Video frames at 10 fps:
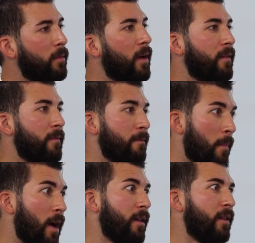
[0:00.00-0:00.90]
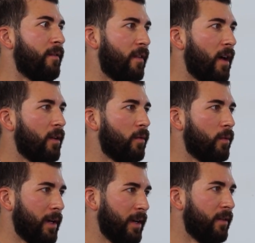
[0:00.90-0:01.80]
my mother and father
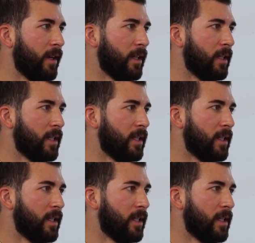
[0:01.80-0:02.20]
were living at the